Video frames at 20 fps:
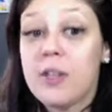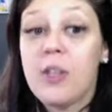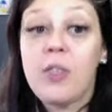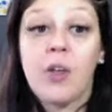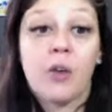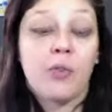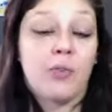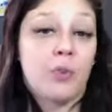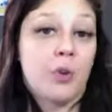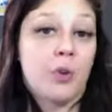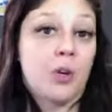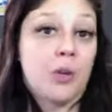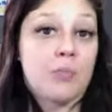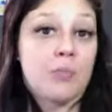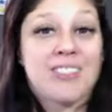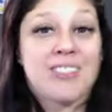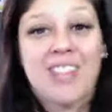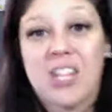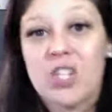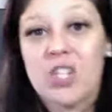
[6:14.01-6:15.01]
their food
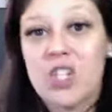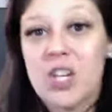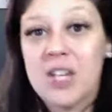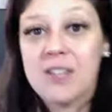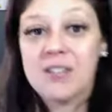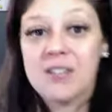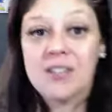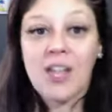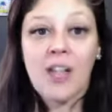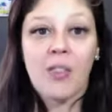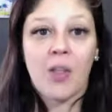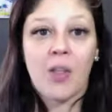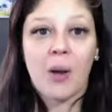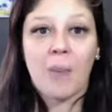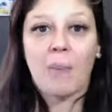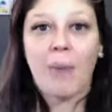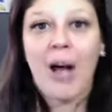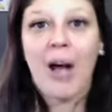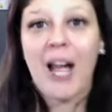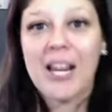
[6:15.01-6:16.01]
obsessions, their
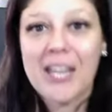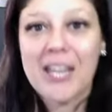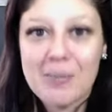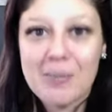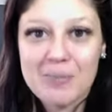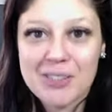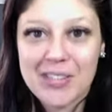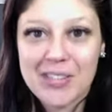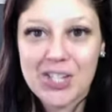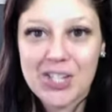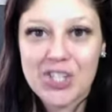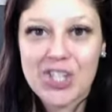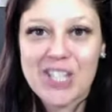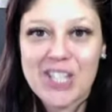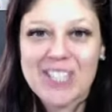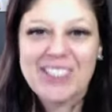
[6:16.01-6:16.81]
body obsessions,